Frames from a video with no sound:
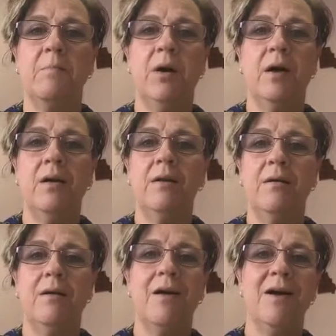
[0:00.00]
But
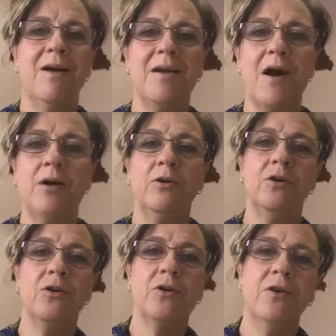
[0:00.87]
I
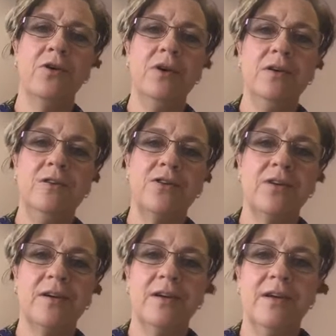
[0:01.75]
honor your
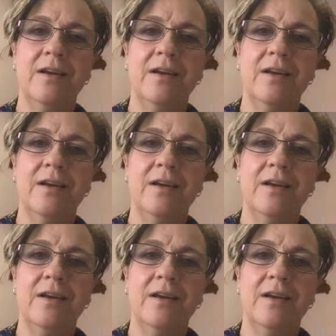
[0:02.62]
courage